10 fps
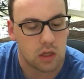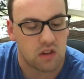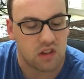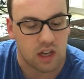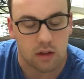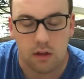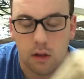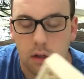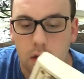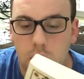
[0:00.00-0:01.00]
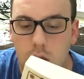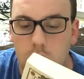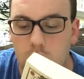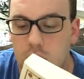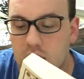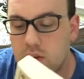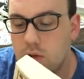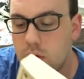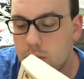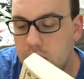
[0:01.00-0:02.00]
stickers that do
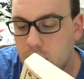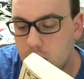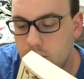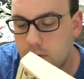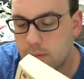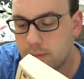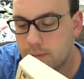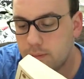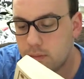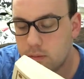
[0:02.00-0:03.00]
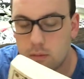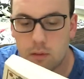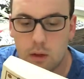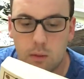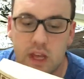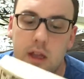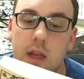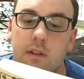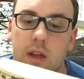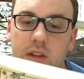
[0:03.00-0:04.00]
not peel off without
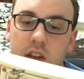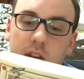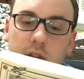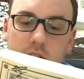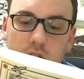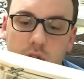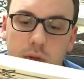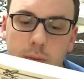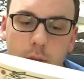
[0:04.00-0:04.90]
leaving sticky residue.